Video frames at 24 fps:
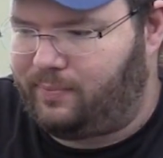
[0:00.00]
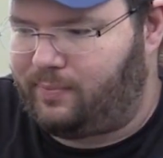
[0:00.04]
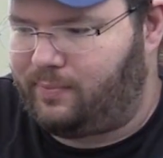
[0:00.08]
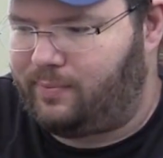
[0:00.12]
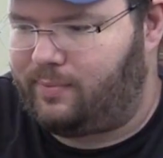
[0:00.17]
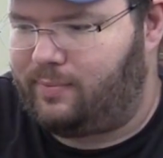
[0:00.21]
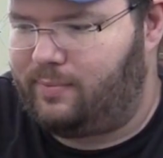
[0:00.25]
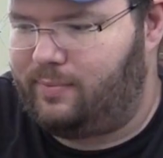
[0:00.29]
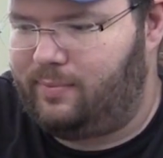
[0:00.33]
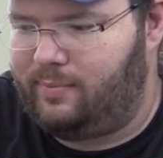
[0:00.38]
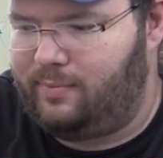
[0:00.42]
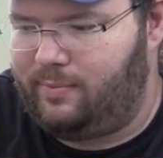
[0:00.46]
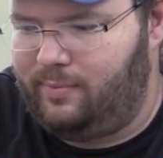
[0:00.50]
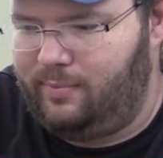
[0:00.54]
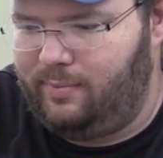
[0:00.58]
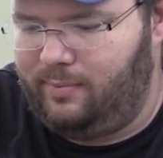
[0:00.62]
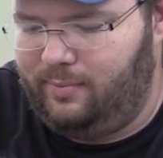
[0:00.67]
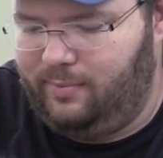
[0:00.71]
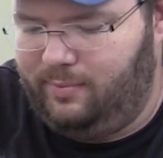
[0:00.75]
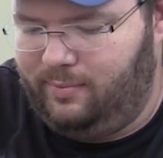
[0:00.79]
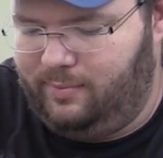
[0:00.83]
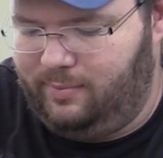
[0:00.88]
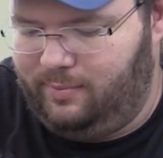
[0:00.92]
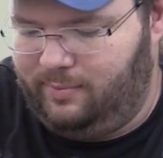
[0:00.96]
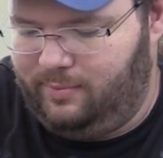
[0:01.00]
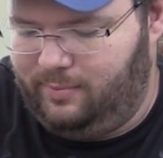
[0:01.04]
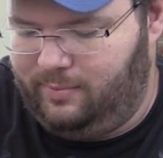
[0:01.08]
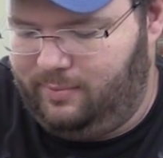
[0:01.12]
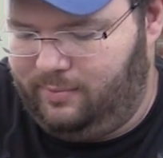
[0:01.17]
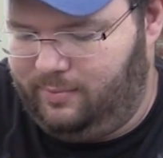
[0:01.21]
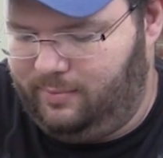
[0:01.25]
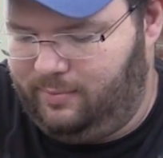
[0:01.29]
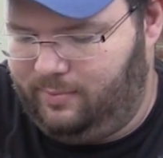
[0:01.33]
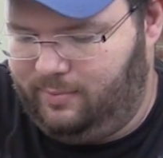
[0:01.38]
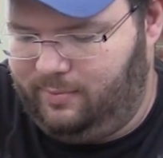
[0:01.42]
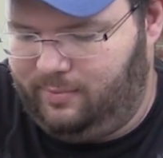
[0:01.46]

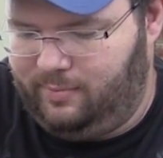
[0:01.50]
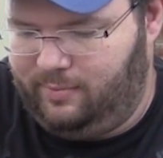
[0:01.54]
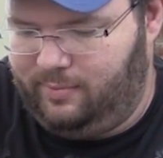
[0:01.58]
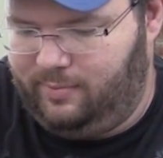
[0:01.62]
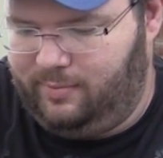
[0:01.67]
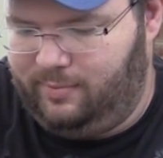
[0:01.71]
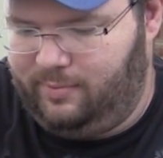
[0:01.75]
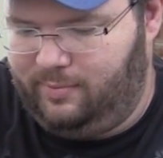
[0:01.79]
Nothing is said.